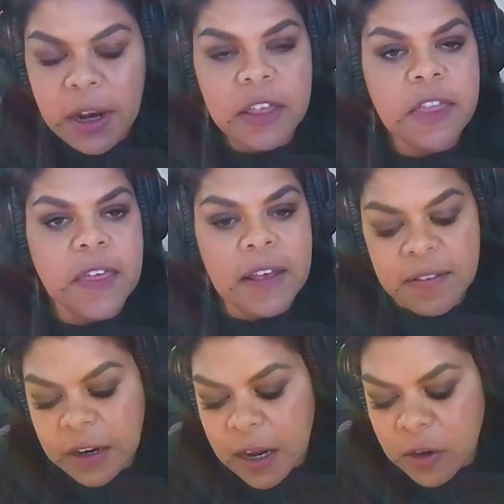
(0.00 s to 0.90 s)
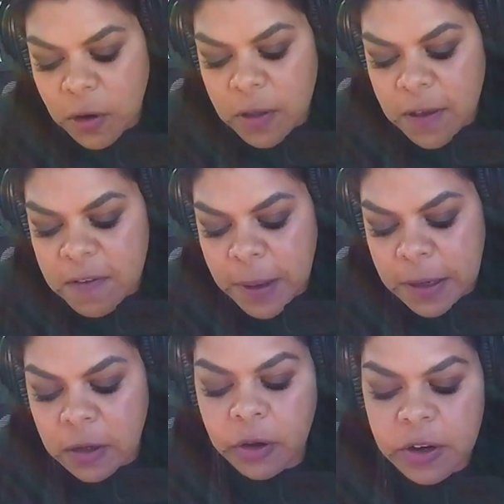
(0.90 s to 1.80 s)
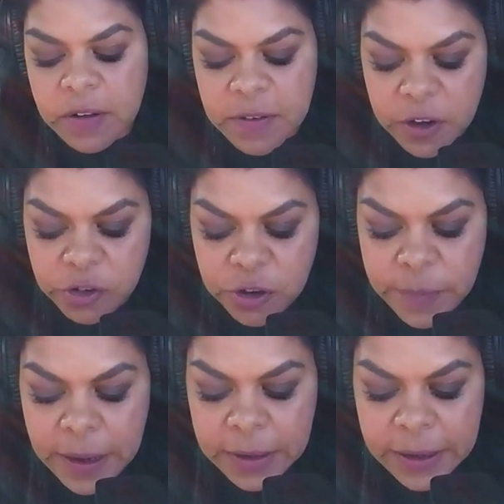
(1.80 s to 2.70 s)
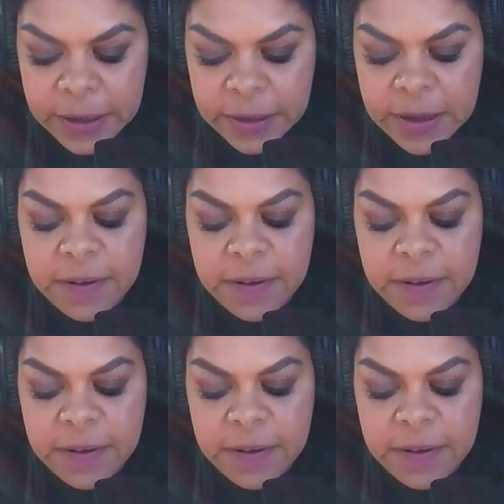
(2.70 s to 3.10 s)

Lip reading: of the things that I know there's been a lot of discussion about lately